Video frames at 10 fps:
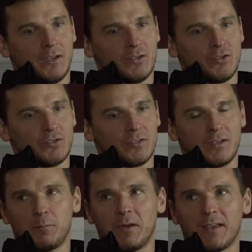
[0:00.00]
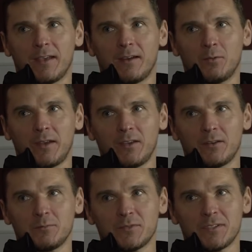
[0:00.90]
it's usually a packet of wing
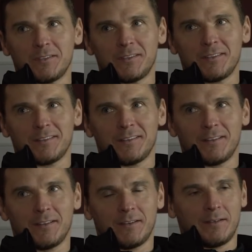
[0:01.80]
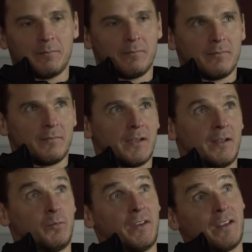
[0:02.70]
gums, isn't it?
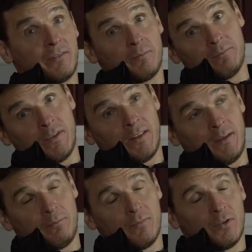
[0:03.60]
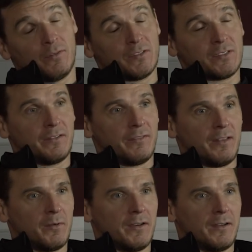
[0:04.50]
And we give them to them, obviously, if
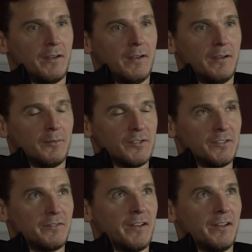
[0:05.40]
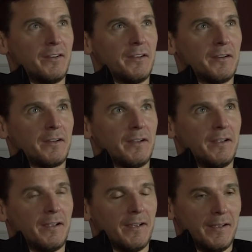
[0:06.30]
they win, which is very rare.
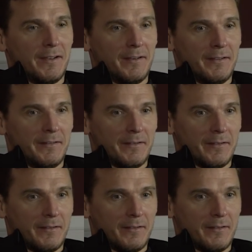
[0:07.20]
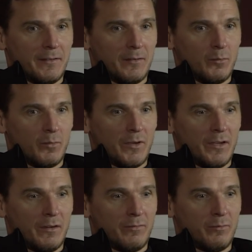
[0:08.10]
And we
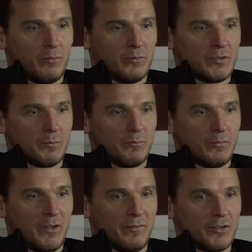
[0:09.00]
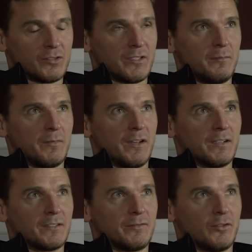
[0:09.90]
have some with the first team, and
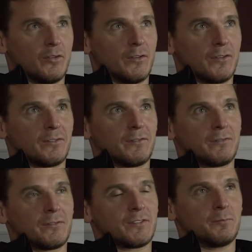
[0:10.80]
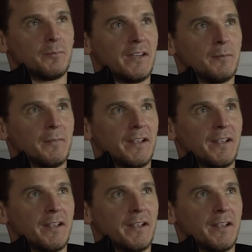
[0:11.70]
that's for some beer and